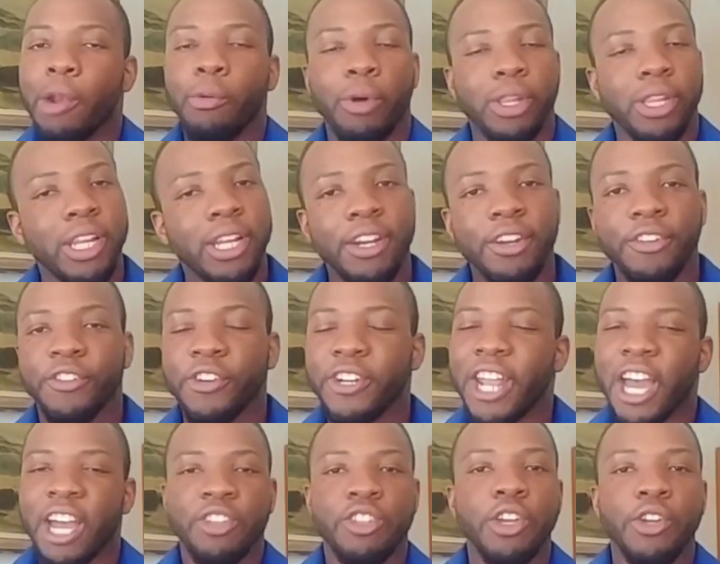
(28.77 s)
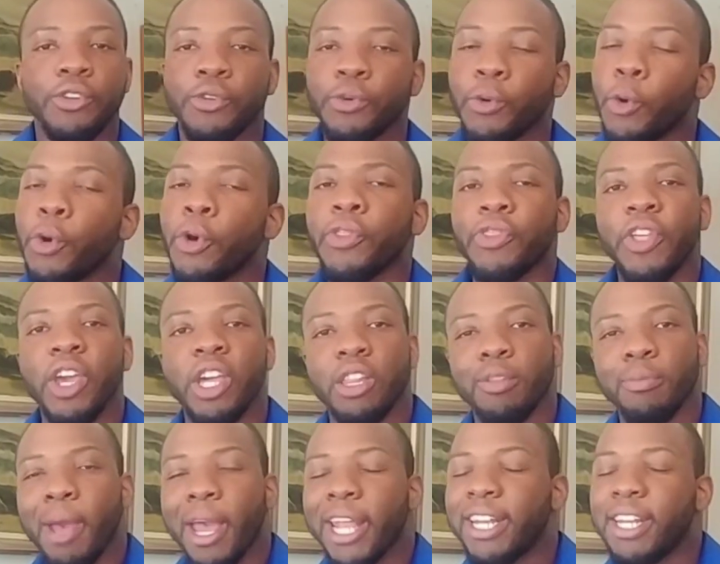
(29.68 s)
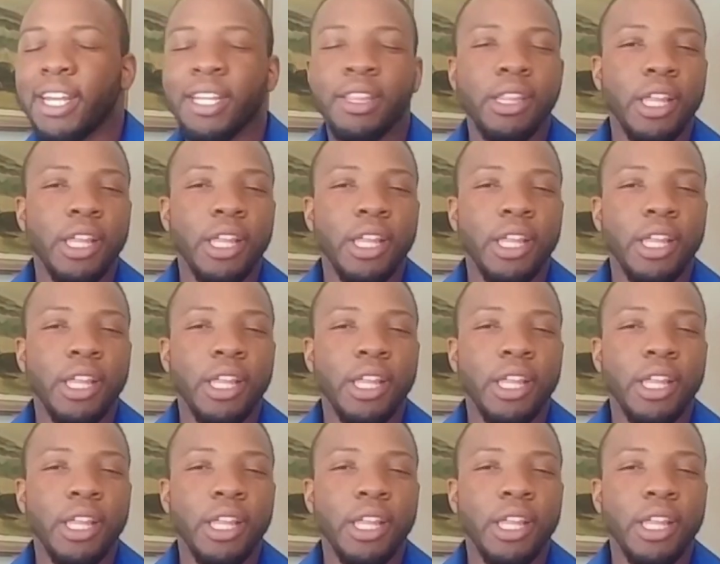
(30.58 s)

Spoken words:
was an introduction to all things mandates,